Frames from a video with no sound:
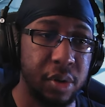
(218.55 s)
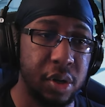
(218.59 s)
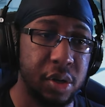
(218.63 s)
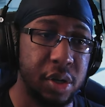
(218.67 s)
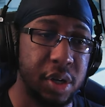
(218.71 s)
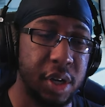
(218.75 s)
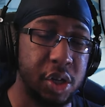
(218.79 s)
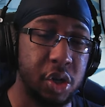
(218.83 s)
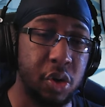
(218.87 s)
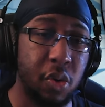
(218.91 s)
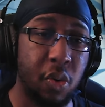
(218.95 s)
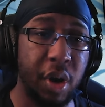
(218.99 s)

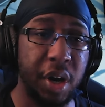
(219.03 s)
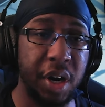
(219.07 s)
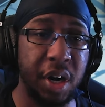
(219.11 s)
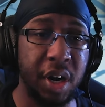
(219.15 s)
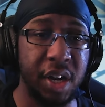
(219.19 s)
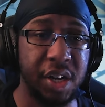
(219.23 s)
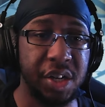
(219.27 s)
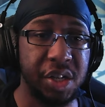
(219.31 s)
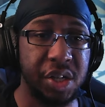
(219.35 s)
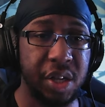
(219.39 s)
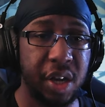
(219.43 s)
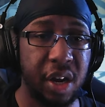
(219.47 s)
That's quite
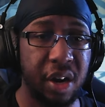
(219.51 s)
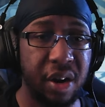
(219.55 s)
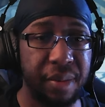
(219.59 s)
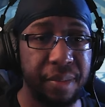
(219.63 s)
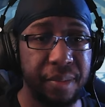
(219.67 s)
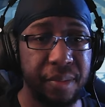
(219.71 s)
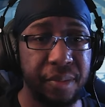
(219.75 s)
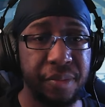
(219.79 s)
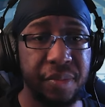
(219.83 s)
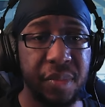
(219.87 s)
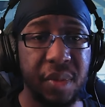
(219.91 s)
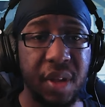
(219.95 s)
nice there.
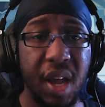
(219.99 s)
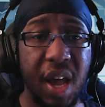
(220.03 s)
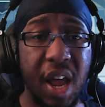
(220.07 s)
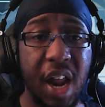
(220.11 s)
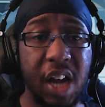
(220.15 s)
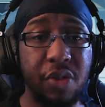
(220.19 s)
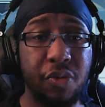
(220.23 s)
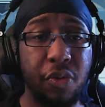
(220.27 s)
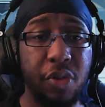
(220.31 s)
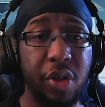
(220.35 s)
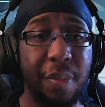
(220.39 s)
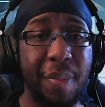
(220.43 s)
And
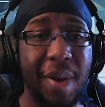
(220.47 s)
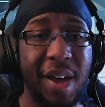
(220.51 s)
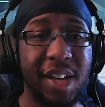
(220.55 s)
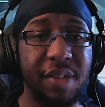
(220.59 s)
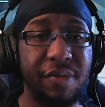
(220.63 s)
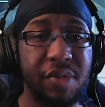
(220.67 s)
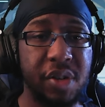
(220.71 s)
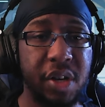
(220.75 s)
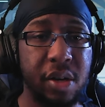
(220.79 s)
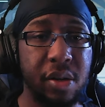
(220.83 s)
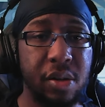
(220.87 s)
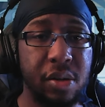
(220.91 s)
that's for the passive
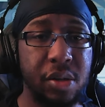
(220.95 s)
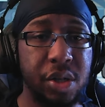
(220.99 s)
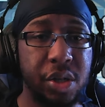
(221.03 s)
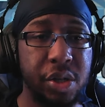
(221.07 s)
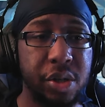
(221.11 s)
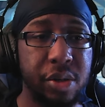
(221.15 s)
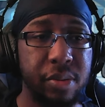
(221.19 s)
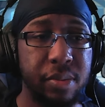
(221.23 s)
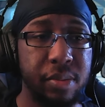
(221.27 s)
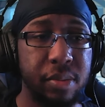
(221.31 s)
skills.